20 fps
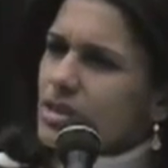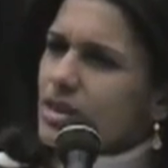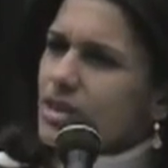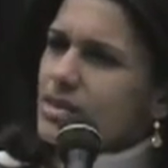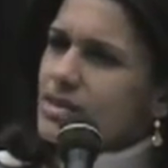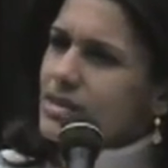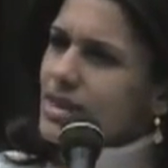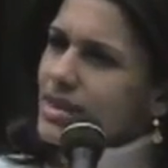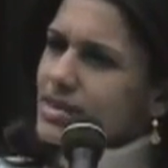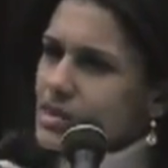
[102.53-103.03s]

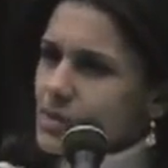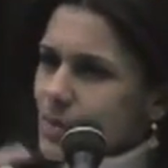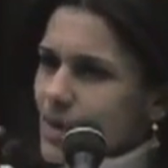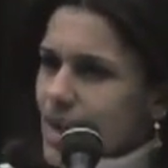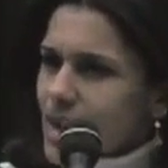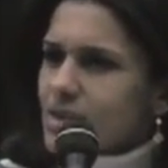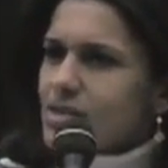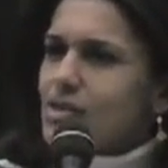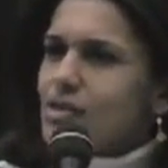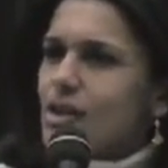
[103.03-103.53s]
Because that's what
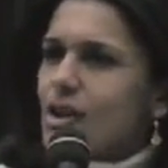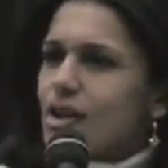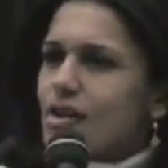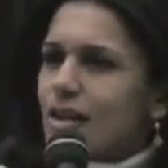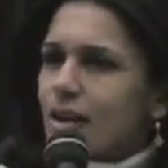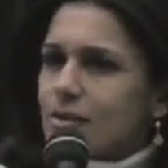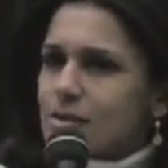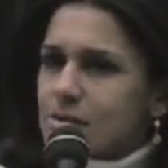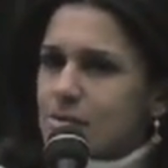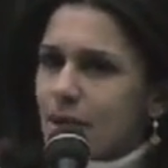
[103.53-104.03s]
I saw.
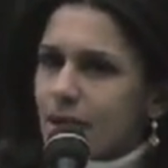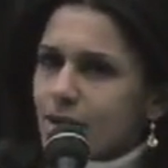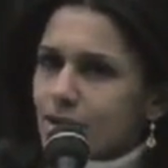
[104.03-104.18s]
That was my